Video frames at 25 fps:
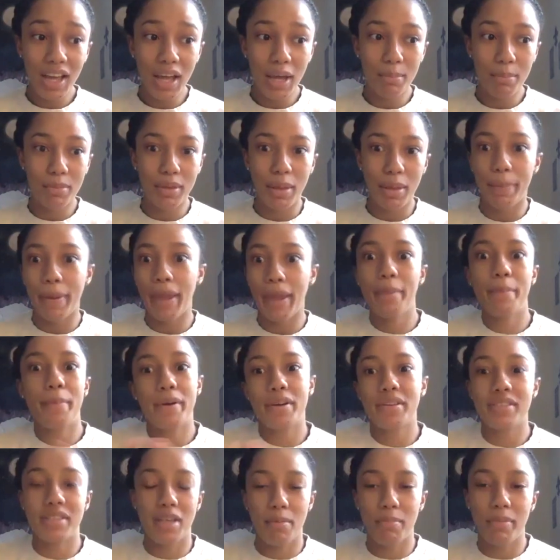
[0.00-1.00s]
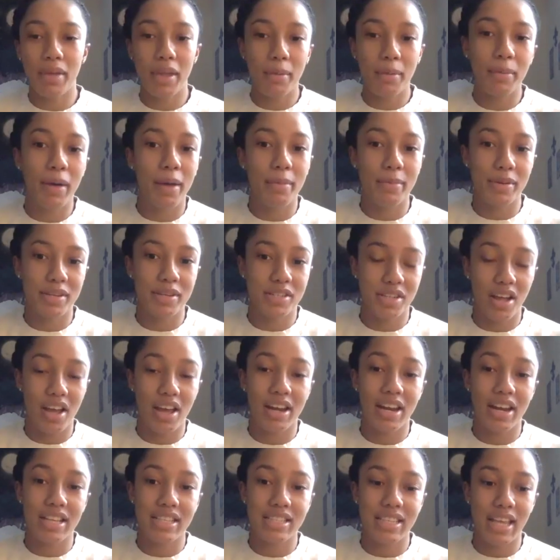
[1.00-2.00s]
the papers I'm being published
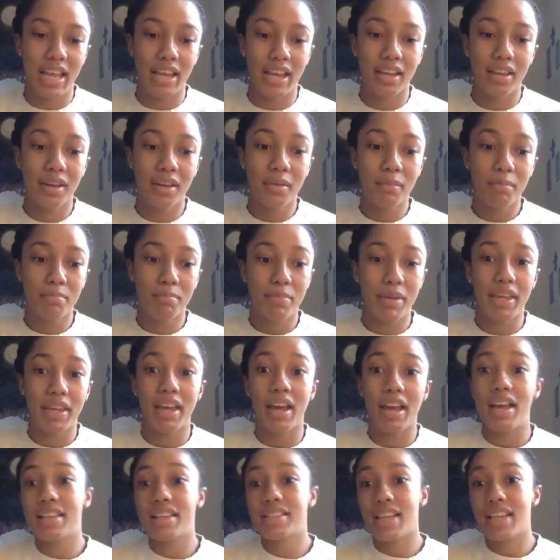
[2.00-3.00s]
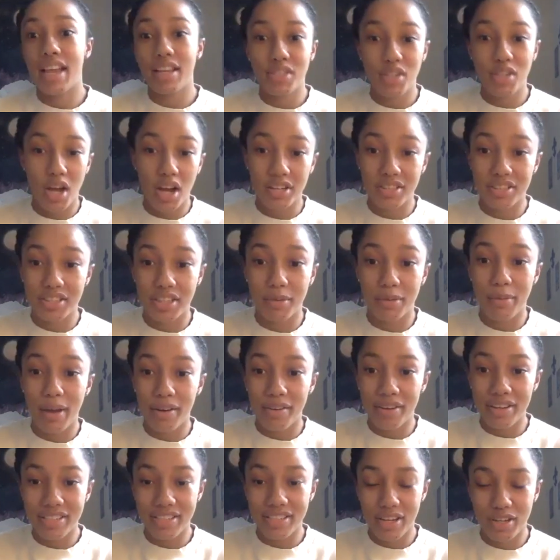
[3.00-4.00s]
on, it's like because I talked to my
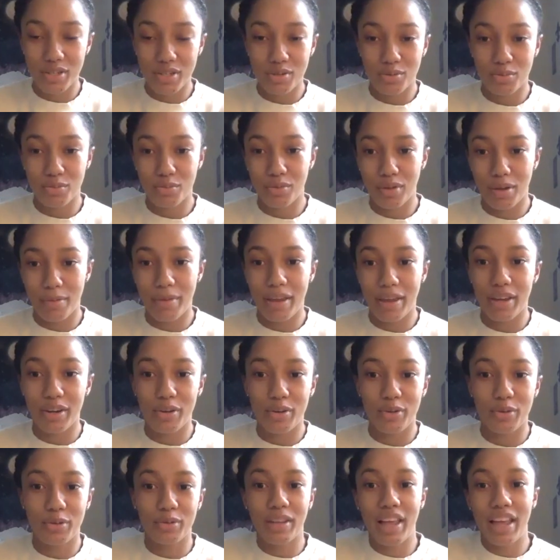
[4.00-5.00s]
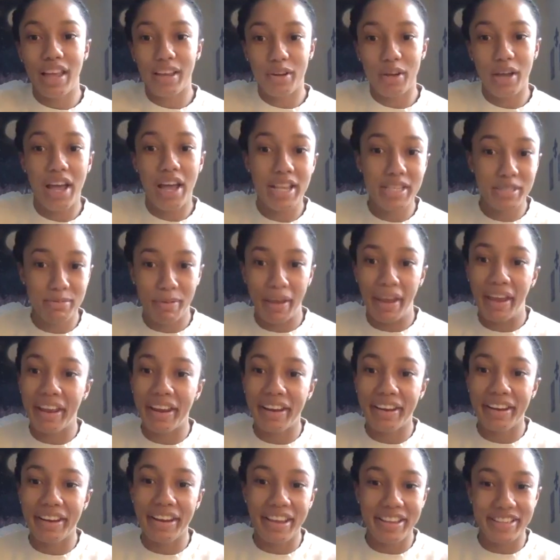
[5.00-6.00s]
research woman who like
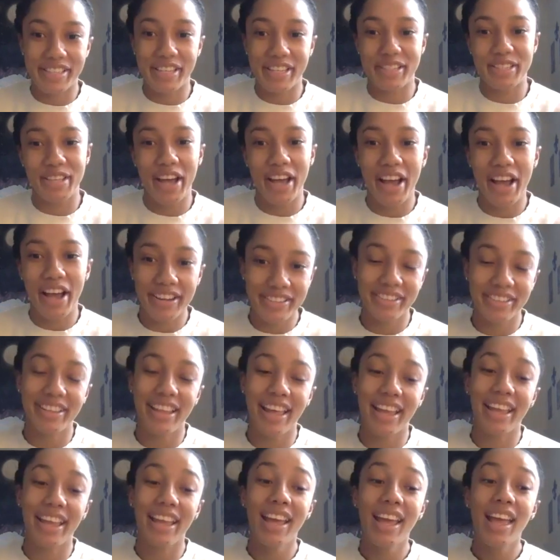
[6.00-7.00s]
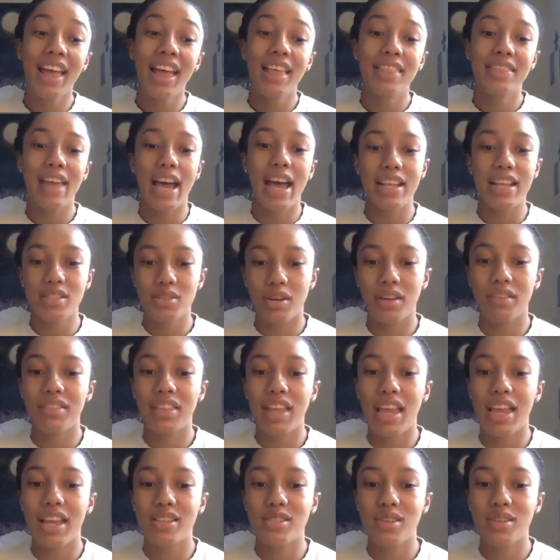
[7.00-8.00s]
husband is a doctor. Like that's where
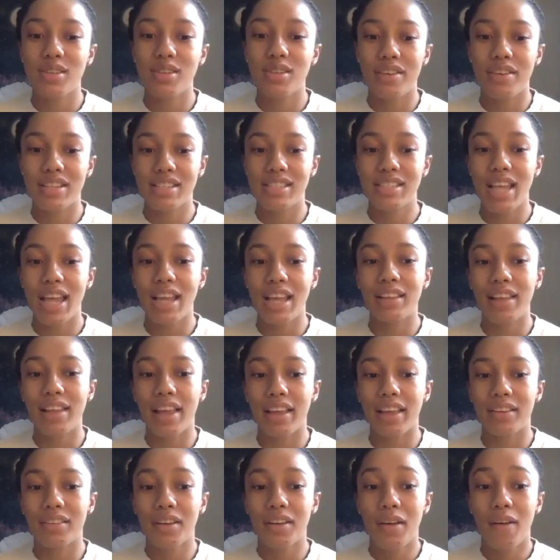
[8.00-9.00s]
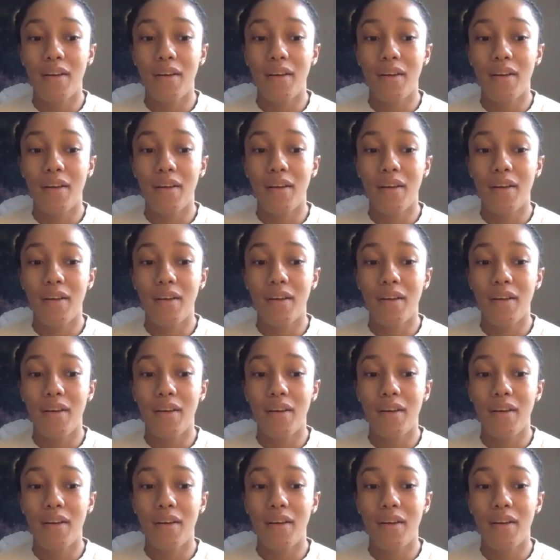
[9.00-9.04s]
I would just say like